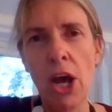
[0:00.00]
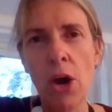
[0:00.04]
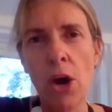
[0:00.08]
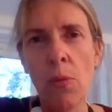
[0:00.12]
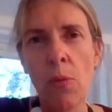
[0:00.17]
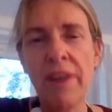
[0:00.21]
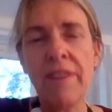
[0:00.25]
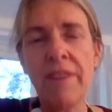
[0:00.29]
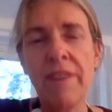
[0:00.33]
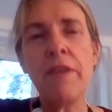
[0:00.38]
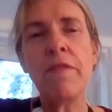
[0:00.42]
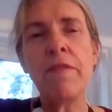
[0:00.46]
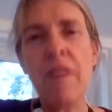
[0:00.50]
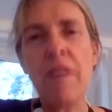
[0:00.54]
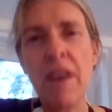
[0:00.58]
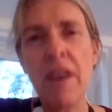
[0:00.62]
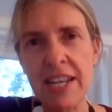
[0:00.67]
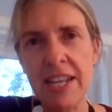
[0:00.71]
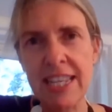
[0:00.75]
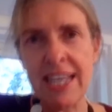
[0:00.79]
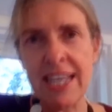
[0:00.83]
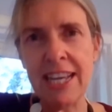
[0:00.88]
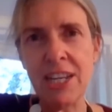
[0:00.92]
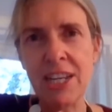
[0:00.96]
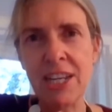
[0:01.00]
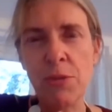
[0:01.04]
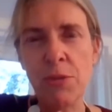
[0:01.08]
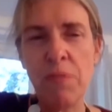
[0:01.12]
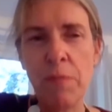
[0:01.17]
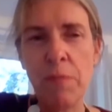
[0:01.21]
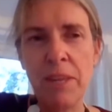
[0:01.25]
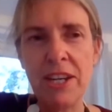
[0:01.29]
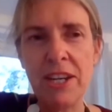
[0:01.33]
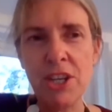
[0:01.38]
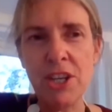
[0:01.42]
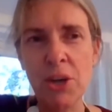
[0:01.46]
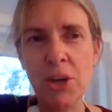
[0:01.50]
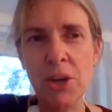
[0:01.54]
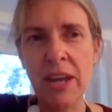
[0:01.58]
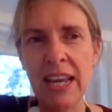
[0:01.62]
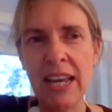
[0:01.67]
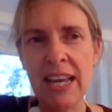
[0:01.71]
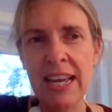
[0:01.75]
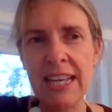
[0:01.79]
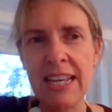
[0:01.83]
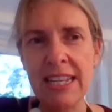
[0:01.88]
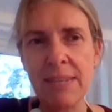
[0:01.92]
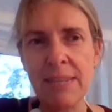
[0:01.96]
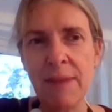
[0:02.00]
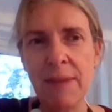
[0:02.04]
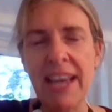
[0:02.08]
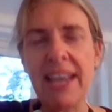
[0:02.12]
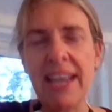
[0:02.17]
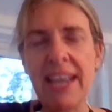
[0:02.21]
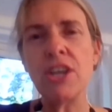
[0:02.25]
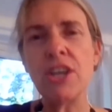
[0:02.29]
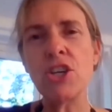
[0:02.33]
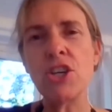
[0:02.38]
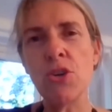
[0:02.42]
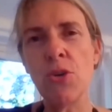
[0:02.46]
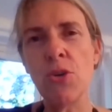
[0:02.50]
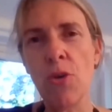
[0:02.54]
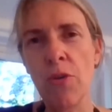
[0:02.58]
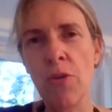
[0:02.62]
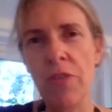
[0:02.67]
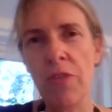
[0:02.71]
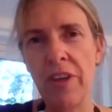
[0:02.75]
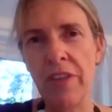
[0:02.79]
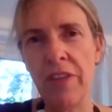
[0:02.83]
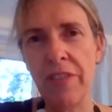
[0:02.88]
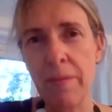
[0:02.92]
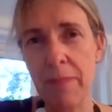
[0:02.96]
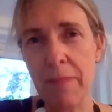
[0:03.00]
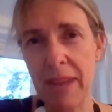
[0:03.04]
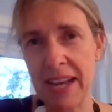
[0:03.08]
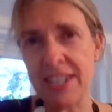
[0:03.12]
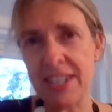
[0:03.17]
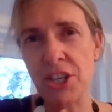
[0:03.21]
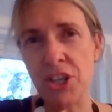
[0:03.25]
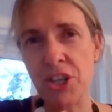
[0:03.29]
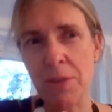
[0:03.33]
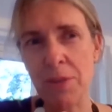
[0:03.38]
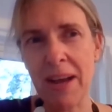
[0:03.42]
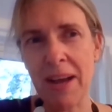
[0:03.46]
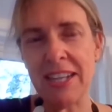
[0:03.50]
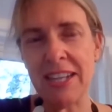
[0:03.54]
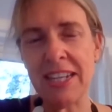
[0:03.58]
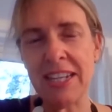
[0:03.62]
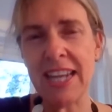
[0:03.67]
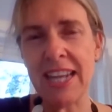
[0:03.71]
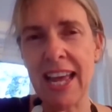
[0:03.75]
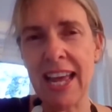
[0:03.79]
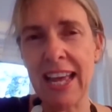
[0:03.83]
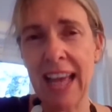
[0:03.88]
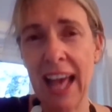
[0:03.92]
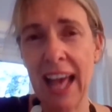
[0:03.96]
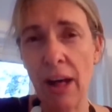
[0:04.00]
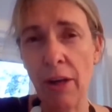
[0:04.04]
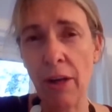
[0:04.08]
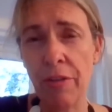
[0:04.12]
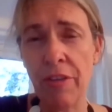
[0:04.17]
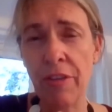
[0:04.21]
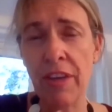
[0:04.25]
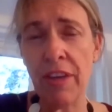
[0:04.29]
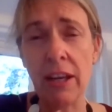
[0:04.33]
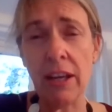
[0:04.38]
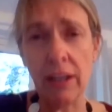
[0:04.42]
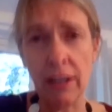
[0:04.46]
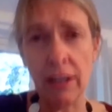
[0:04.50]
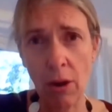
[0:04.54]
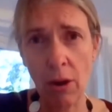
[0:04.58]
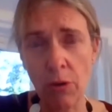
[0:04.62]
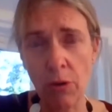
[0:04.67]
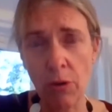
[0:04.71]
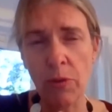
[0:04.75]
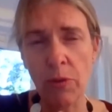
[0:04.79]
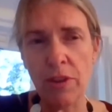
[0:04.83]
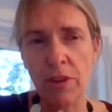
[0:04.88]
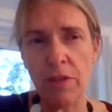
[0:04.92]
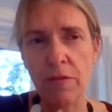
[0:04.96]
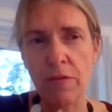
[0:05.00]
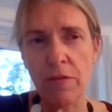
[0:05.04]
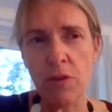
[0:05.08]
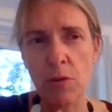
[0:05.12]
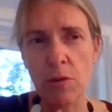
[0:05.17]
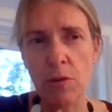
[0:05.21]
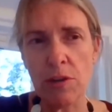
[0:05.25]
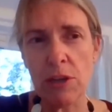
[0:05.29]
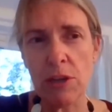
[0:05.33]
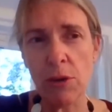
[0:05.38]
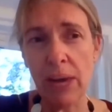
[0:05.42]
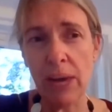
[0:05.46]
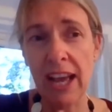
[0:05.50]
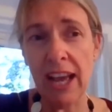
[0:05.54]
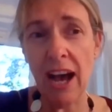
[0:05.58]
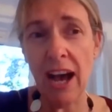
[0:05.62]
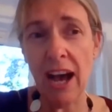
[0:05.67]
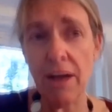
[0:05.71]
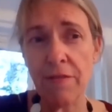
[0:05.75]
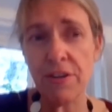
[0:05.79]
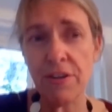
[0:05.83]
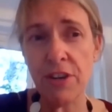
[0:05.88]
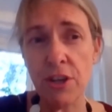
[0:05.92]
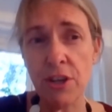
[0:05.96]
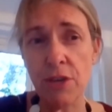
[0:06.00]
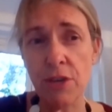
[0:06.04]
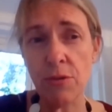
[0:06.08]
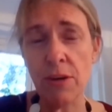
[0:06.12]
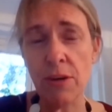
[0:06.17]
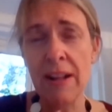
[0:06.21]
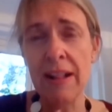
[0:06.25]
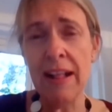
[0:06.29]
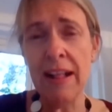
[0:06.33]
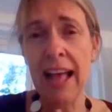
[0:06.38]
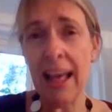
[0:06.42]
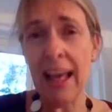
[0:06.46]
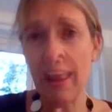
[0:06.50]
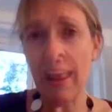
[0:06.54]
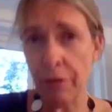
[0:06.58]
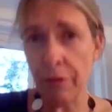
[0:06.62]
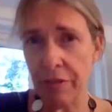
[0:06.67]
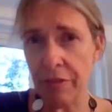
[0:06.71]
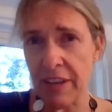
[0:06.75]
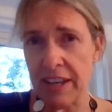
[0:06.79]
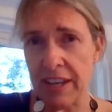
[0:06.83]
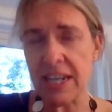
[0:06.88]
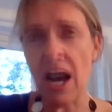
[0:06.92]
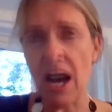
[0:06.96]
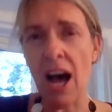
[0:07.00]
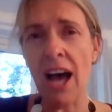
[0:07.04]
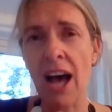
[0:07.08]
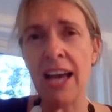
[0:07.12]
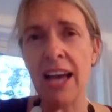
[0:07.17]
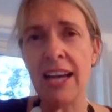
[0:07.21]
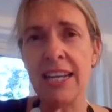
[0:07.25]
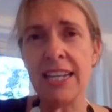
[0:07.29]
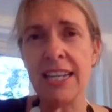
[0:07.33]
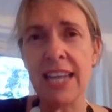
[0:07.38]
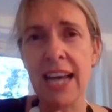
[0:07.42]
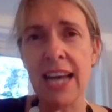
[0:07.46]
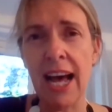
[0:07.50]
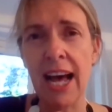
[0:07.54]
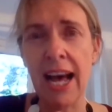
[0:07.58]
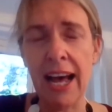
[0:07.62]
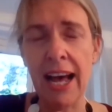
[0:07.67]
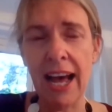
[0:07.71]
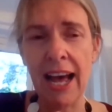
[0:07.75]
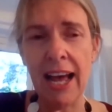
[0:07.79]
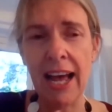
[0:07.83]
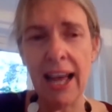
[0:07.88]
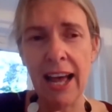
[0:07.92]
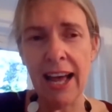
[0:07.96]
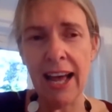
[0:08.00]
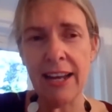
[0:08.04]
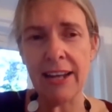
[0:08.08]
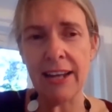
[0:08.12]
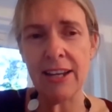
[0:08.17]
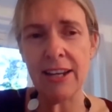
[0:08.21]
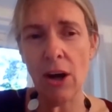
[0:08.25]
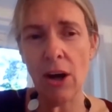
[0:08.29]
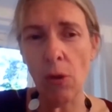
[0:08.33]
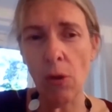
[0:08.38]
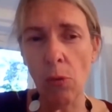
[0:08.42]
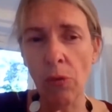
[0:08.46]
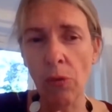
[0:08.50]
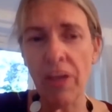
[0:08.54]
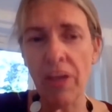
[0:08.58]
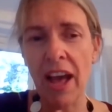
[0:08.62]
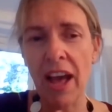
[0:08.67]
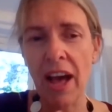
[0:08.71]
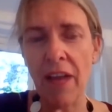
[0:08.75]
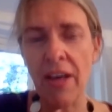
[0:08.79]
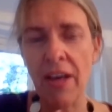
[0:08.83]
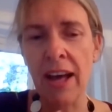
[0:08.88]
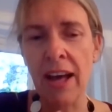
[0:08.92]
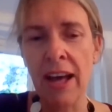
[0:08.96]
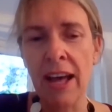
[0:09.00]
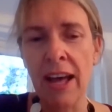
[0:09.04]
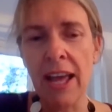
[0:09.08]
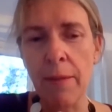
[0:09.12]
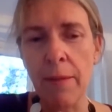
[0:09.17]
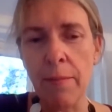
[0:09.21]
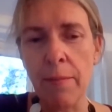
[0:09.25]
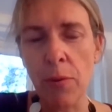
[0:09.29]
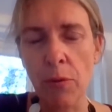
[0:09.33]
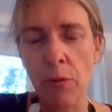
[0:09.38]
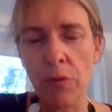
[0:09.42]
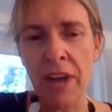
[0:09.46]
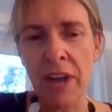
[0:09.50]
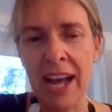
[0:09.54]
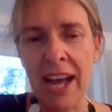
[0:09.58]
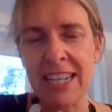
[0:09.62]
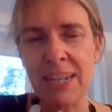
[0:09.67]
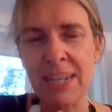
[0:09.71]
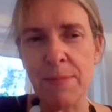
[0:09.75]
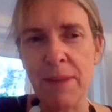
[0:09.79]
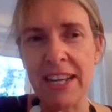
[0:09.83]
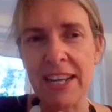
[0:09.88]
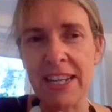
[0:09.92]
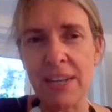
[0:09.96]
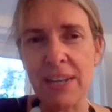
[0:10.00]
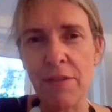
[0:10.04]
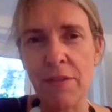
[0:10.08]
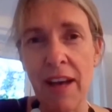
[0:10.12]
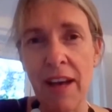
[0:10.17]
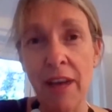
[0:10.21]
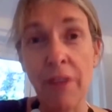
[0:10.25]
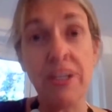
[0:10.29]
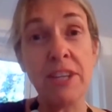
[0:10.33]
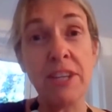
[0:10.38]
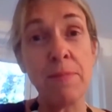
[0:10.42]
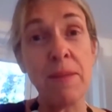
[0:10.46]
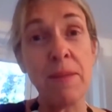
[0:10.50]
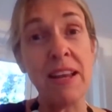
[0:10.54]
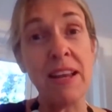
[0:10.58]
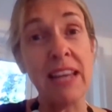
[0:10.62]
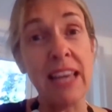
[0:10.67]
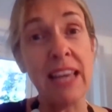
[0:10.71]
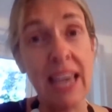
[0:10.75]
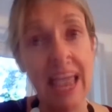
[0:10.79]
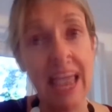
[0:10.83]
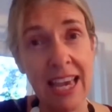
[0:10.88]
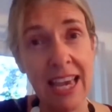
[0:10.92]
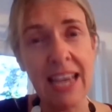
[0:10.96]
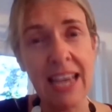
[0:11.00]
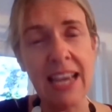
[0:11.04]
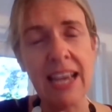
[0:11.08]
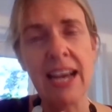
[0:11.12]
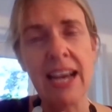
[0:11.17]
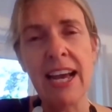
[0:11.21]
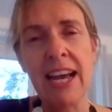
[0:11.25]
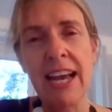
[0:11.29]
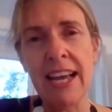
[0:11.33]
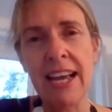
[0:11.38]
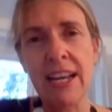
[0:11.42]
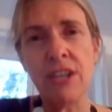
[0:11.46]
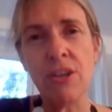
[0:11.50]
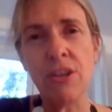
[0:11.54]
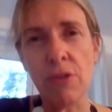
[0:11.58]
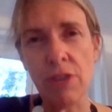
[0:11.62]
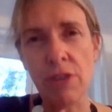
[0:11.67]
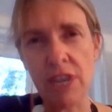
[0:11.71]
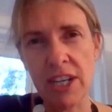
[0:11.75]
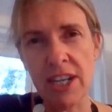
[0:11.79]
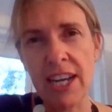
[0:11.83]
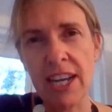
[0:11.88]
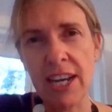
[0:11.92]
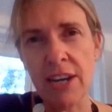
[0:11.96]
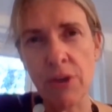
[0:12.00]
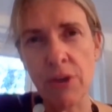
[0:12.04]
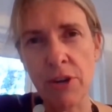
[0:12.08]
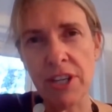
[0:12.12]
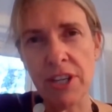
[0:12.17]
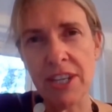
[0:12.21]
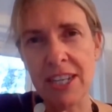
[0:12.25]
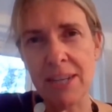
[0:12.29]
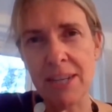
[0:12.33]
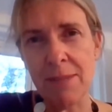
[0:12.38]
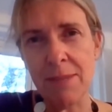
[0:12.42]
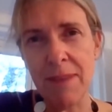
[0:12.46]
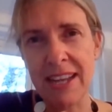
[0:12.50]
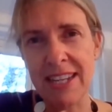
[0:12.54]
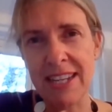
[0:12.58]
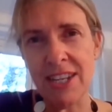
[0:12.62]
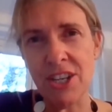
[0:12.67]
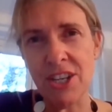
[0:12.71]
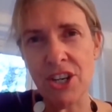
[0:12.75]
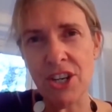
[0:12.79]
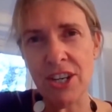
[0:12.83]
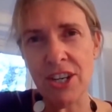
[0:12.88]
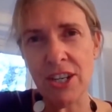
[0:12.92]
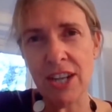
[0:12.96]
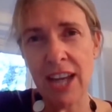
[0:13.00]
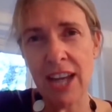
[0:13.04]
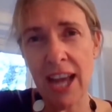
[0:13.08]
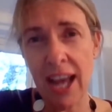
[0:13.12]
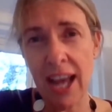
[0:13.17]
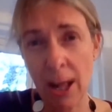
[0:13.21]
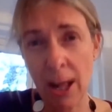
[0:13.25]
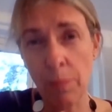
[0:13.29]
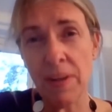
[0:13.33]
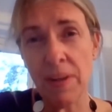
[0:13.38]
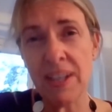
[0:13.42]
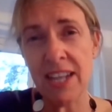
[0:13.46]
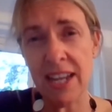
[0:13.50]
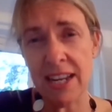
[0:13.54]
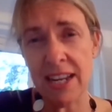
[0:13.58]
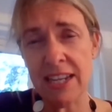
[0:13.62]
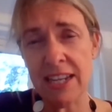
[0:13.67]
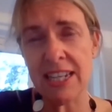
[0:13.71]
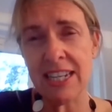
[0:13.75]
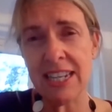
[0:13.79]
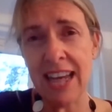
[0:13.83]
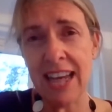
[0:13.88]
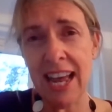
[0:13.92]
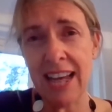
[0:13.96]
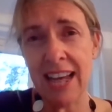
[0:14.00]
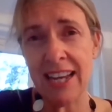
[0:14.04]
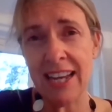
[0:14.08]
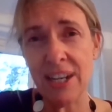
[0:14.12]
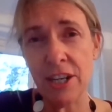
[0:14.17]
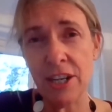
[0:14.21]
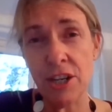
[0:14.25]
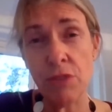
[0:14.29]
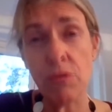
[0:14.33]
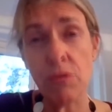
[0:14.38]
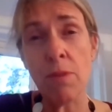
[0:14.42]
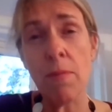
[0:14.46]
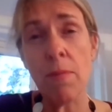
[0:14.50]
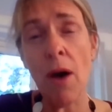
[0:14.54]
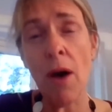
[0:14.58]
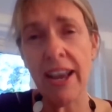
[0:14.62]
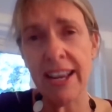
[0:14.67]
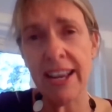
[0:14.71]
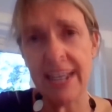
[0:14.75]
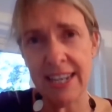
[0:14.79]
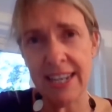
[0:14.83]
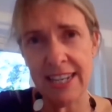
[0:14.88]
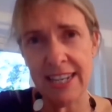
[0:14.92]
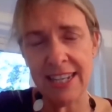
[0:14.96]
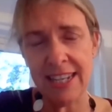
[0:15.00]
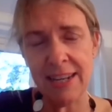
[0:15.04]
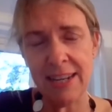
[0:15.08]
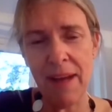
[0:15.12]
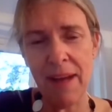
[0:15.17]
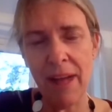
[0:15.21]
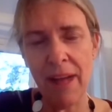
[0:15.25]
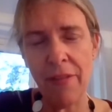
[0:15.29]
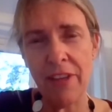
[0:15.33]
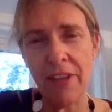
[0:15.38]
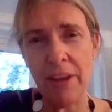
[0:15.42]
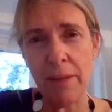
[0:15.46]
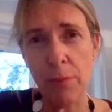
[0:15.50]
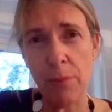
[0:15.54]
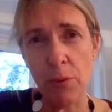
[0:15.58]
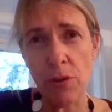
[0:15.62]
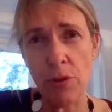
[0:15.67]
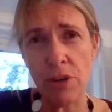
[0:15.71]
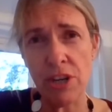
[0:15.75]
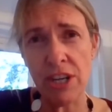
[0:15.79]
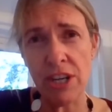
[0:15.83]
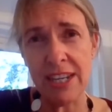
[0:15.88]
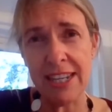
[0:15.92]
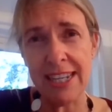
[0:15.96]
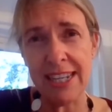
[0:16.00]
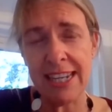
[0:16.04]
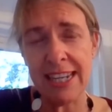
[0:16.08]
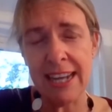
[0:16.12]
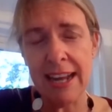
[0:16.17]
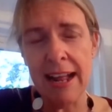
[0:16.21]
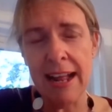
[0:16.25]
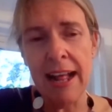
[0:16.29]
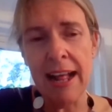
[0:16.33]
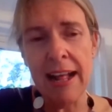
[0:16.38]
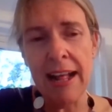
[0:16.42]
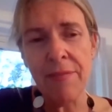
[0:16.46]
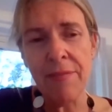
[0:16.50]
One of the first things we've been doing is making sure that the message about staying healthy, along with, of course, looking after your healthy diet and all the other important aspects of health, has been key in Dr. Tedros's messages to help us understand and to remind us about the importance.